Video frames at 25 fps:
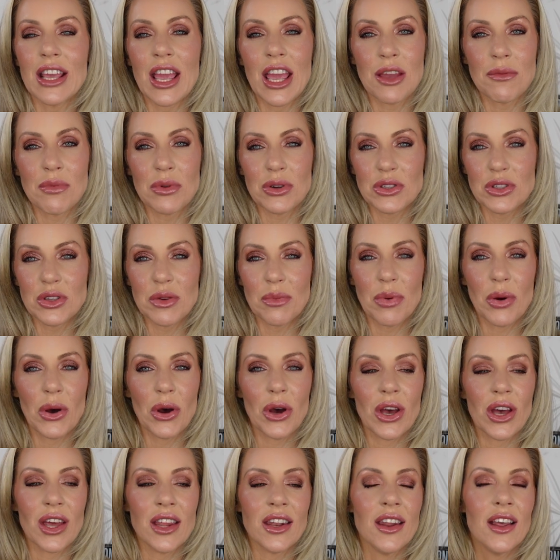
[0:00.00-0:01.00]
able to
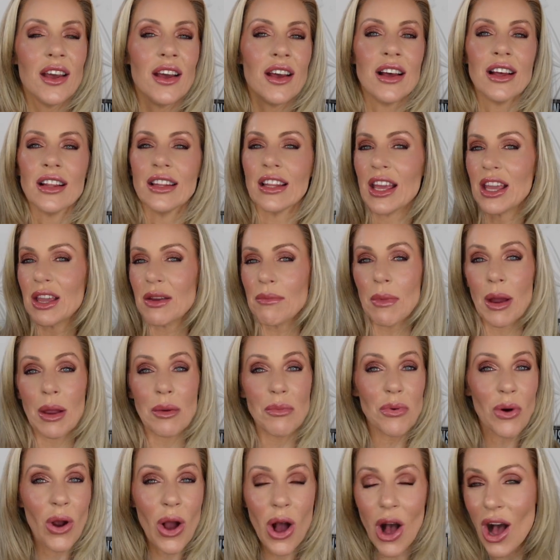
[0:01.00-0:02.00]
put like my
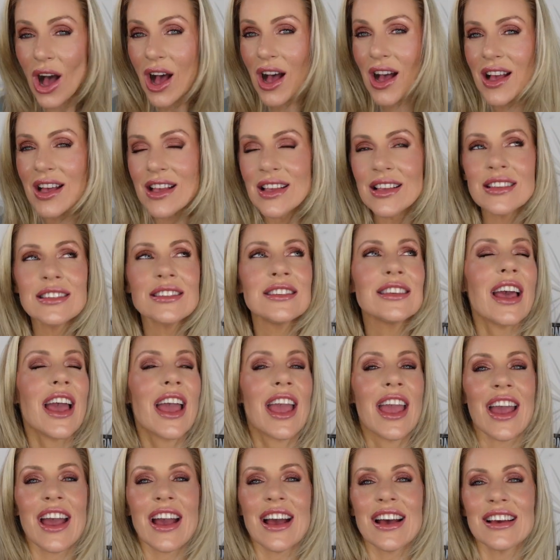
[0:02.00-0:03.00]
bras
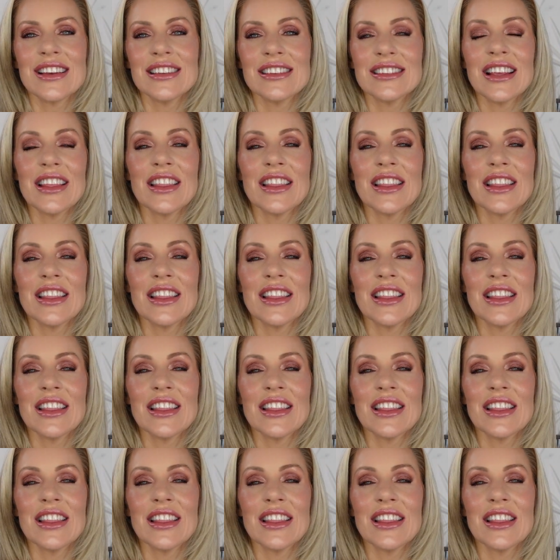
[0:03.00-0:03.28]
and